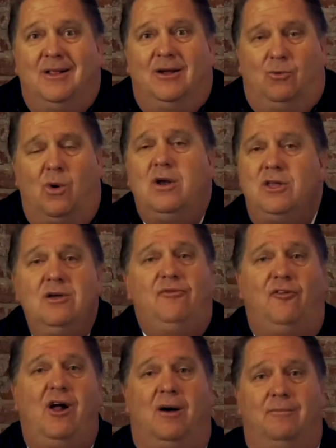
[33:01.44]
Where are you
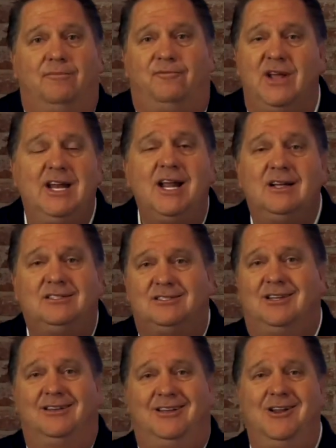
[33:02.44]
from? Phoenix?
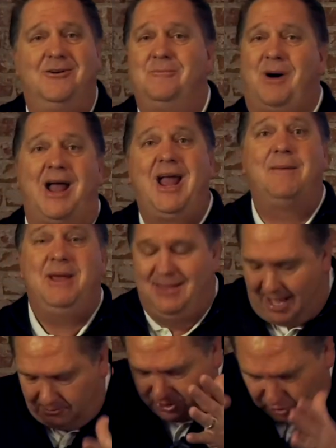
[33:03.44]
Miami?
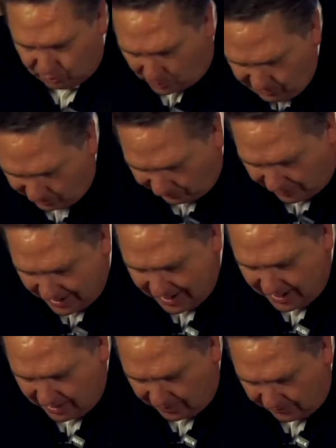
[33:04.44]
That was your world.
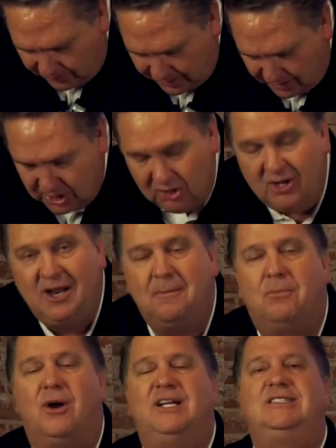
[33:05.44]
You're going to
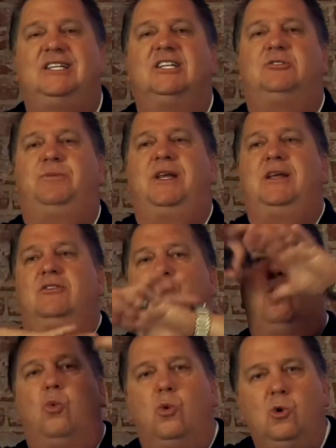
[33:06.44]
embrace eXp. The
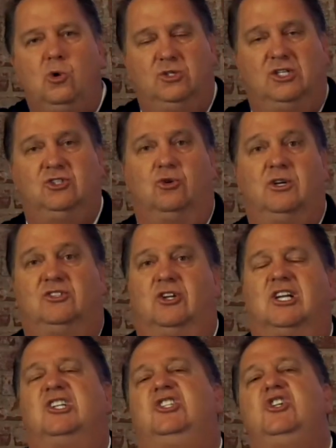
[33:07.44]
world is your oyster
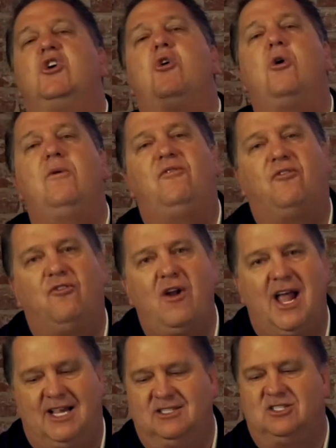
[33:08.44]
because your
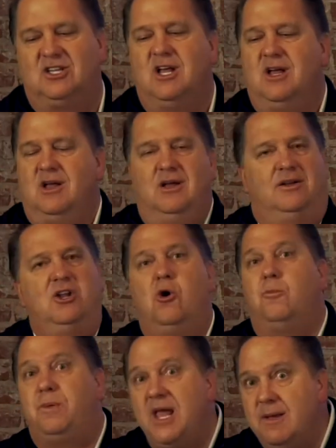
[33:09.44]
friends know
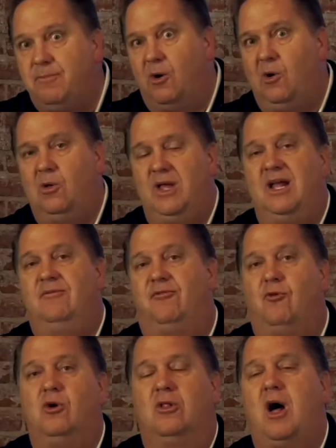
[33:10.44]
people in
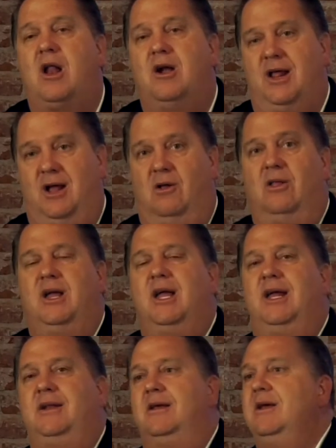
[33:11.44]
Fort Lauderdale, in